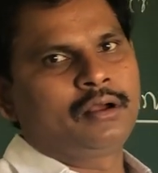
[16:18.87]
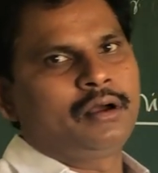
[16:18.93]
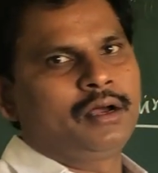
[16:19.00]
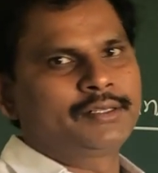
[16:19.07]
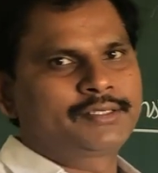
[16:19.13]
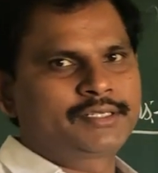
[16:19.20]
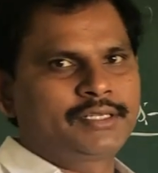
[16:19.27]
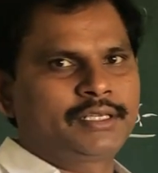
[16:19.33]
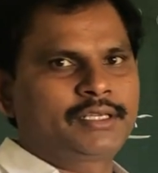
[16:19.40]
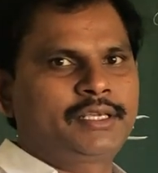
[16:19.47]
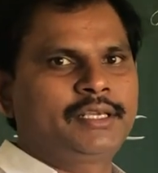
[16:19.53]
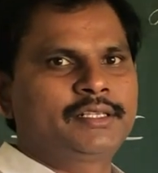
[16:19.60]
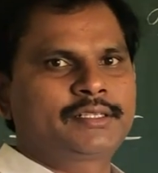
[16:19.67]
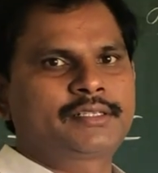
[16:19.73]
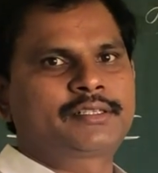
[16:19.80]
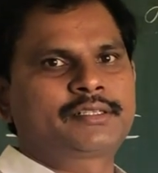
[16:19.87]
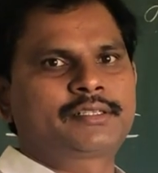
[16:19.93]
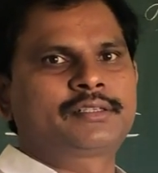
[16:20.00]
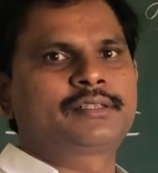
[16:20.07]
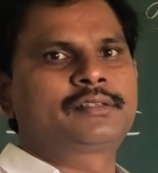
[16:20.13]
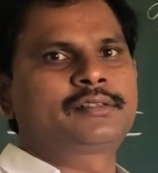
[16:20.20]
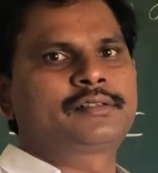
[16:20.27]
a sticky
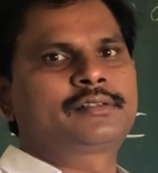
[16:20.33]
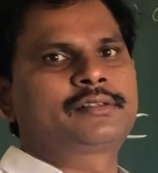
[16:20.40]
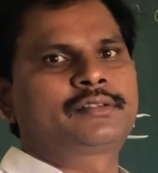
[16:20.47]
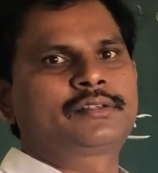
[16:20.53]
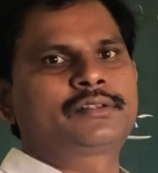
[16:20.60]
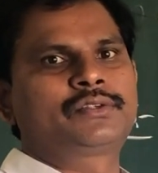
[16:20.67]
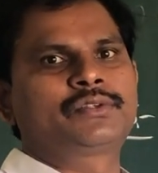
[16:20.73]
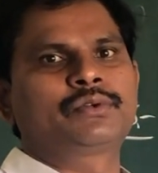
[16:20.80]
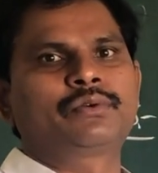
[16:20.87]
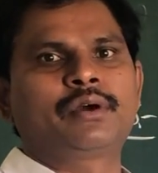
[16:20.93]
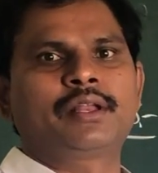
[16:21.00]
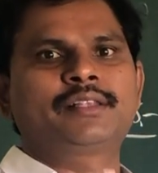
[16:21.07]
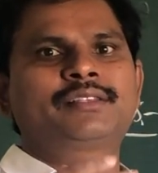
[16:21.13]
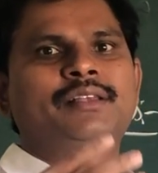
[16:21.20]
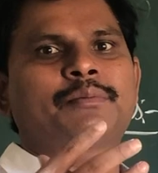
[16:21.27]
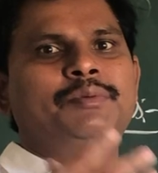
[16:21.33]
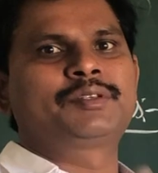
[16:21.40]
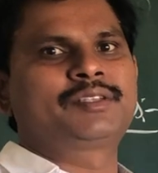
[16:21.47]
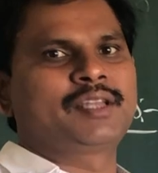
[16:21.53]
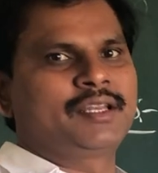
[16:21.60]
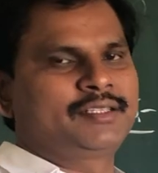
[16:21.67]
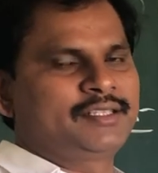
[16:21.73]
sugary
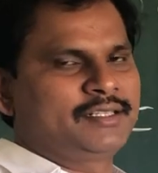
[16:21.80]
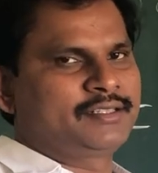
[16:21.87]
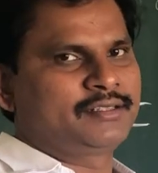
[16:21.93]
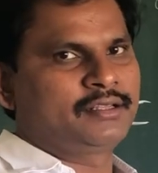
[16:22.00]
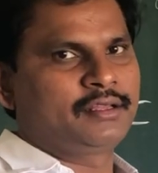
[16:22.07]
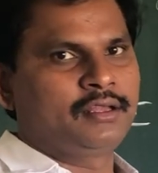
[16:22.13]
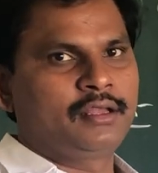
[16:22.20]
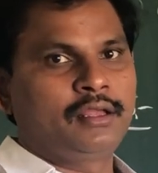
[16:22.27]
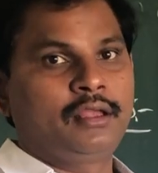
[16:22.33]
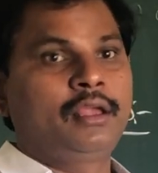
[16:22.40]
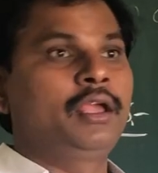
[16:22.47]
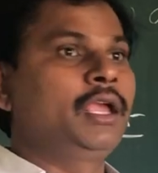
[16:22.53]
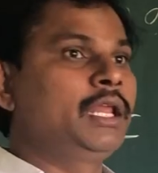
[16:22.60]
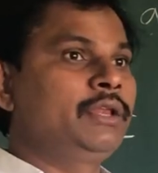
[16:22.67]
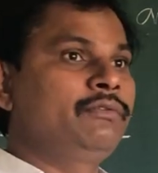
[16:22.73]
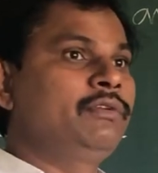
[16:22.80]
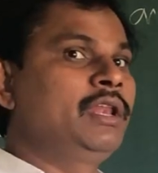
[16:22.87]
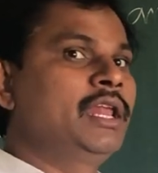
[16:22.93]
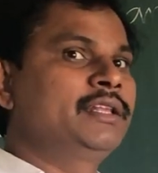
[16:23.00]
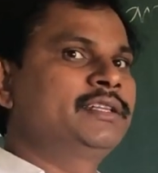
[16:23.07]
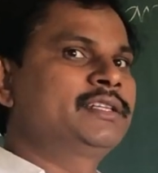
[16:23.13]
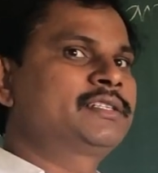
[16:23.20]
substances. In
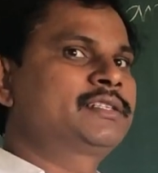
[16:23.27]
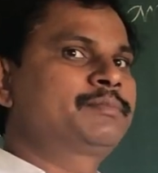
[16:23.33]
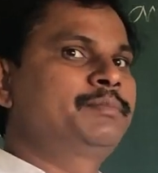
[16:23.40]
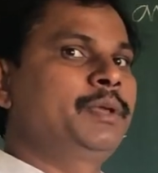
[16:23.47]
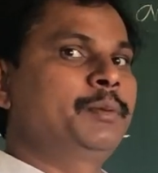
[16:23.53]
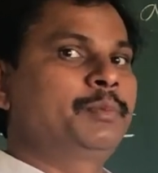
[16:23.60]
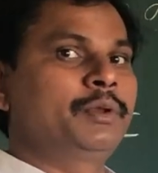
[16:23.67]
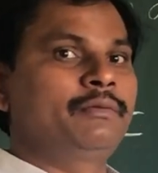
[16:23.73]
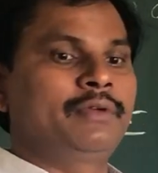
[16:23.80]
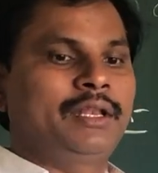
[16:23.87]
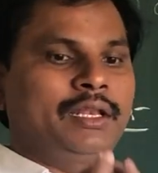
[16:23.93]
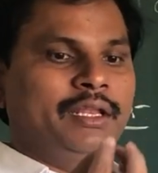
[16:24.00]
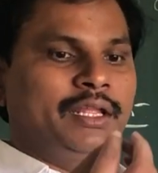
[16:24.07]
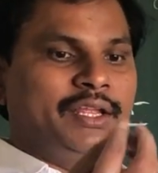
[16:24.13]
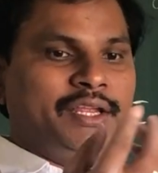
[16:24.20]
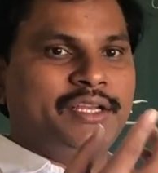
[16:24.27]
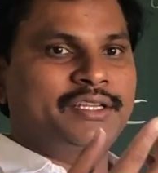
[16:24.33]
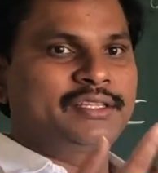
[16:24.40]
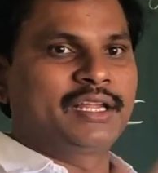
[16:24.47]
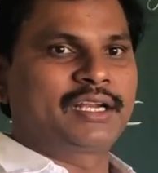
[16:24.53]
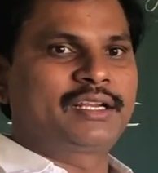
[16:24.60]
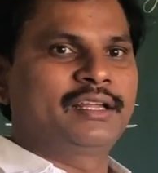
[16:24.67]
villages, people will
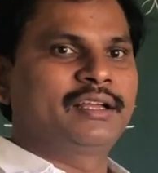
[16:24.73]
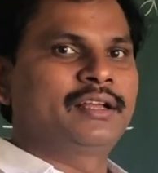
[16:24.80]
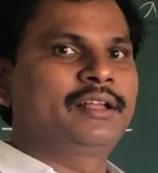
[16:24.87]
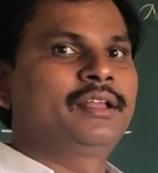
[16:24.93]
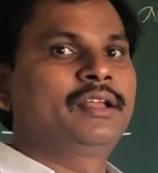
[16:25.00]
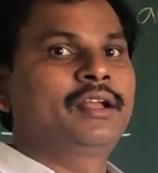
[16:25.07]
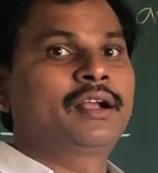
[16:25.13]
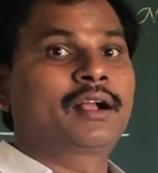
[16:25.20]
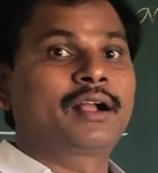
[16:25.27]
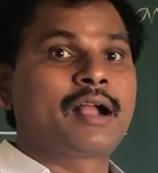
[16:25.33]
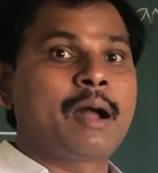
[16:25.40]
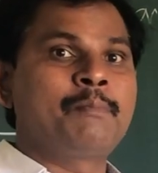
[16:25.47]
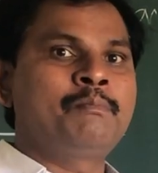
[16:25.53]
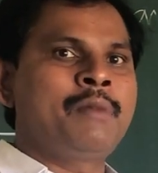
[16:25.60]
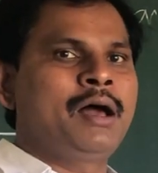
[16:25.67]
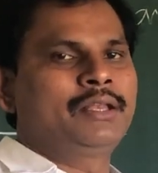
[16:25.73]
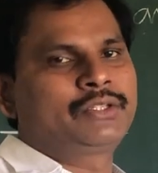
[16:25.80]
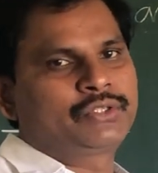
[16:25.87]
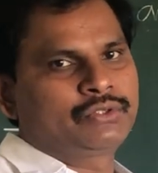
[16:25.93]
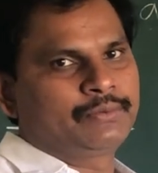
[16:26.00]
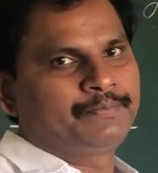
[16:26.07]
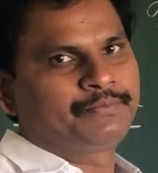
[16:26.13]
eat that gum
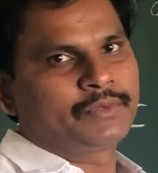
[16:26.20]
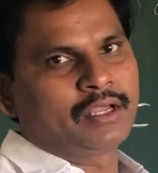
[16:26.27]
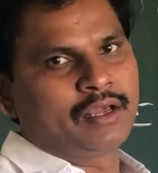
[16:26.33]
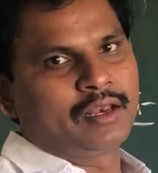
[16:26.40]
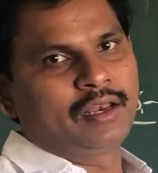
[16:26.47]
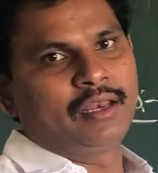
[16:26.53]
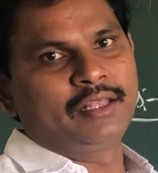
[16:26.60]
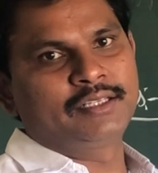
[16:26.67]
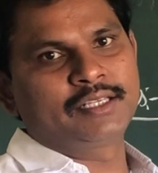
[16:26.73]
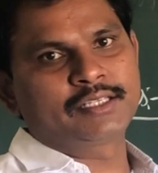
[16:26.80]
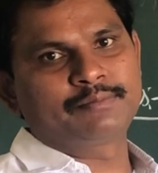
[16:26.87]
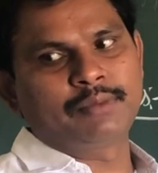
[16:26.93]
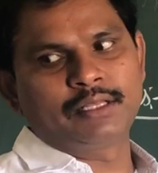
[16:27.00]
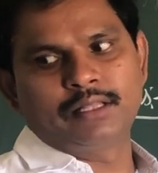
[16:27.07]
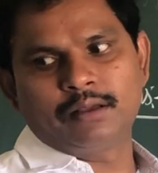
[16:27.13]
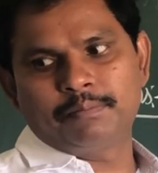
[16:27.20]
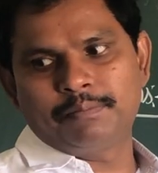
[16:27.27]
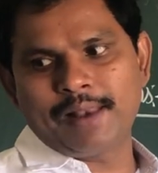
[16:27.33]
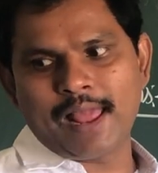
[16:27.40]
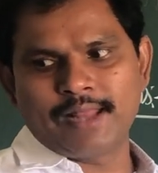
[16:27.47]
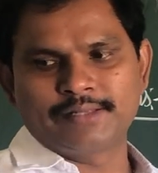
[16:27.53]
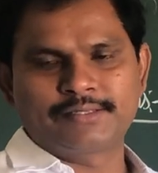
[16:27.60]
also, releases by the
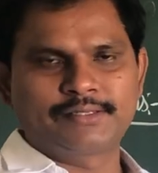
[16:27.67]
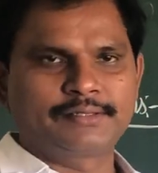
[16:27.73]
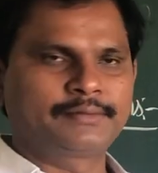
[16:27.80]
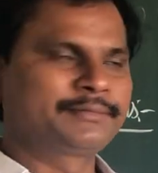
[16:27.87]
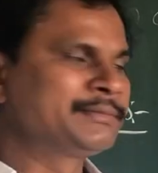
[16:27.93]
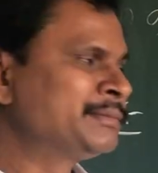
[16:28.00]
plants.